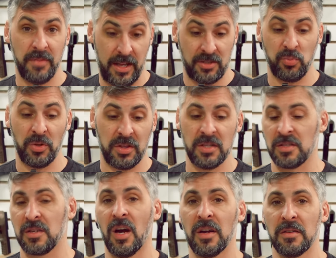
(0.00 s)
That's what
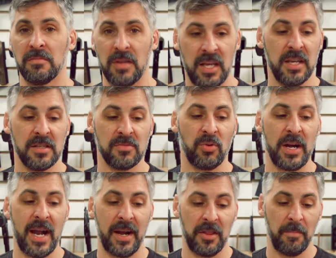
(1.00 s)
this gun is
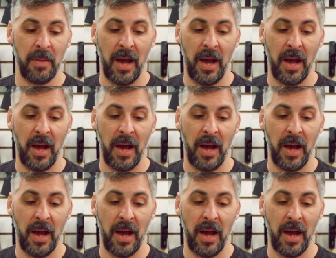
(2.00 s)
right out of the